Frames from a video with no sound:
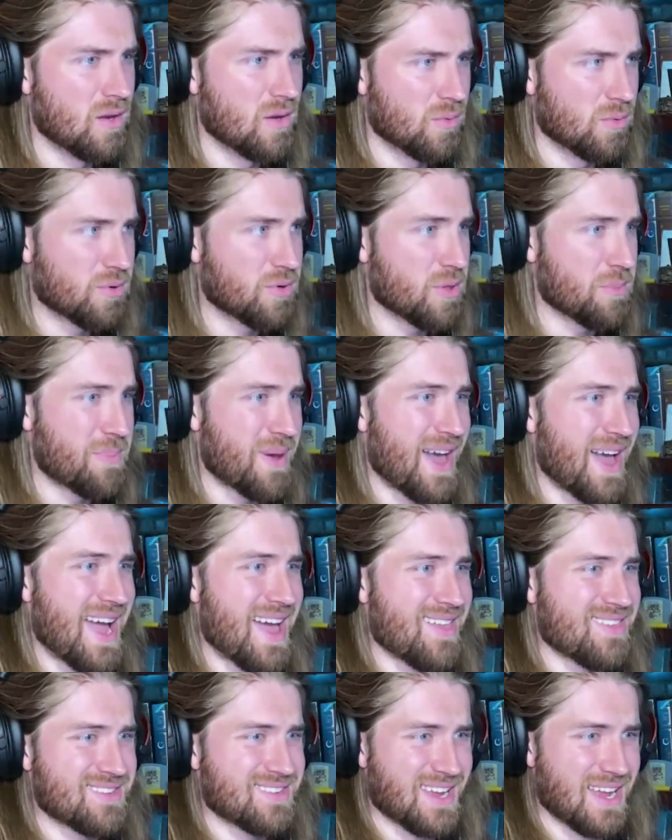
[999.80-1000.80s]
Where are the
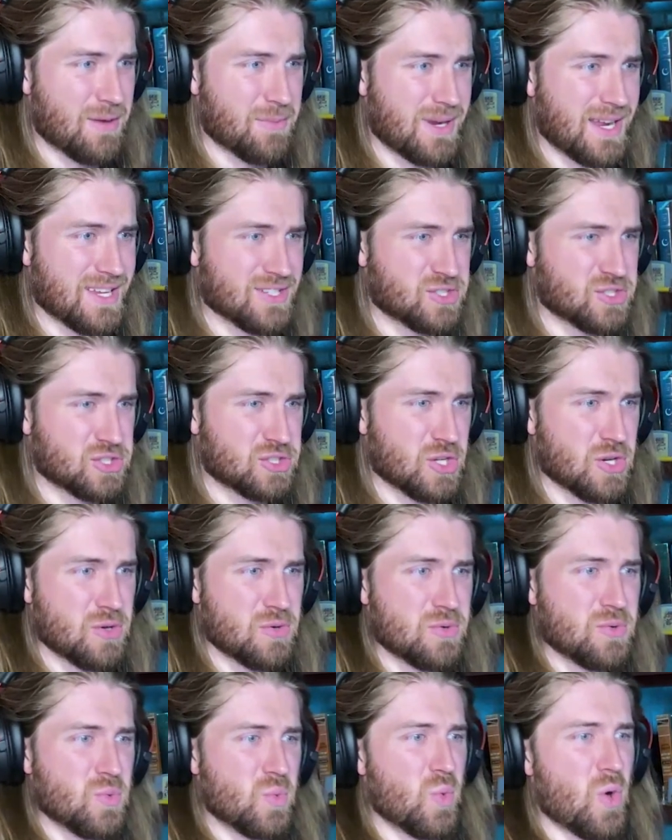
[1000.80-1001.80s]
paths at? We got
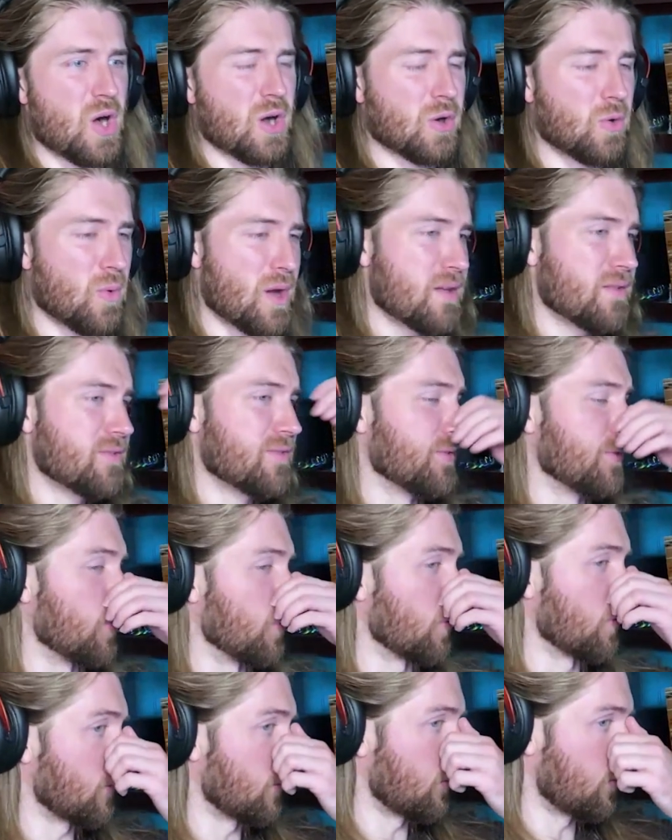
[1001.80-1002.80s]
stone walkway
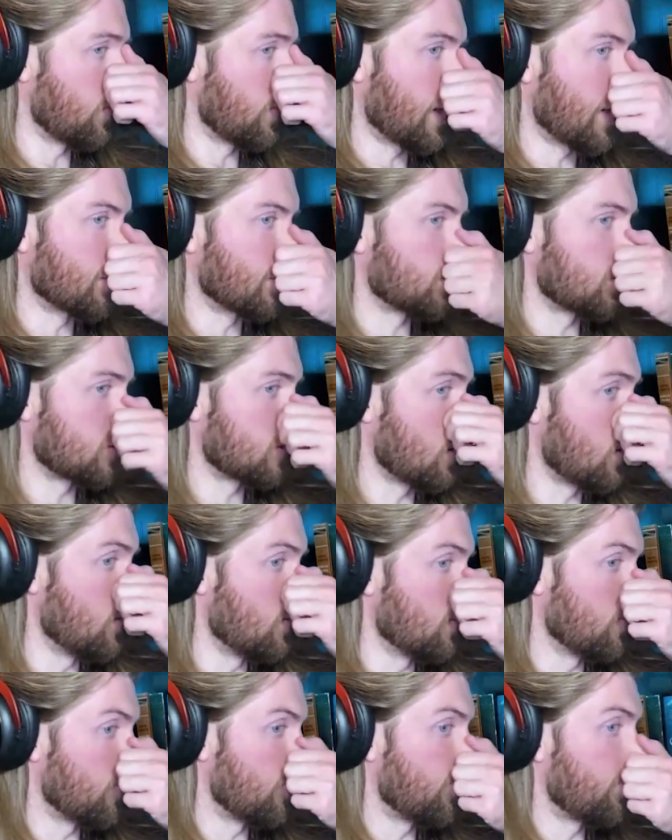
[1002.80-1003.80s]
floor. We got
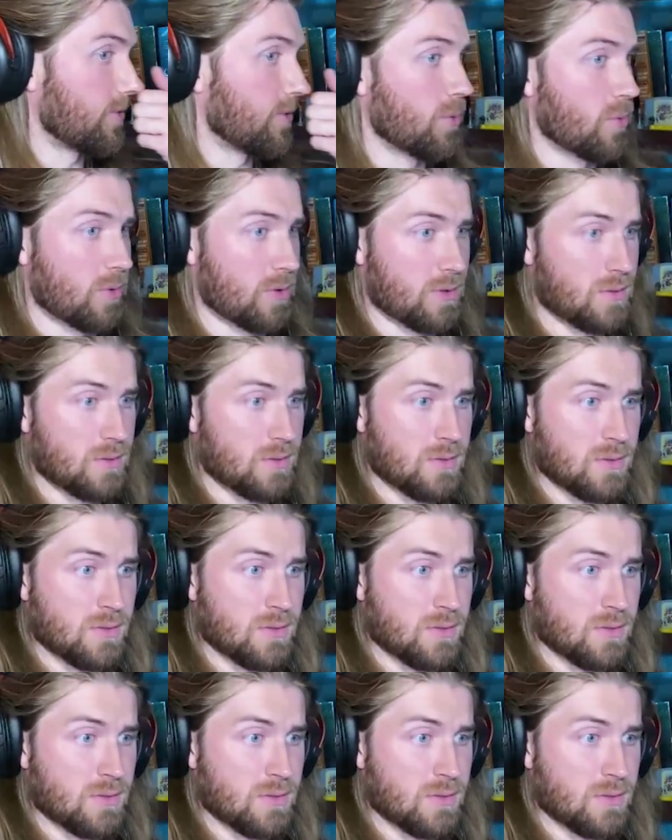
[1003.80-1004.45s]
stone floor.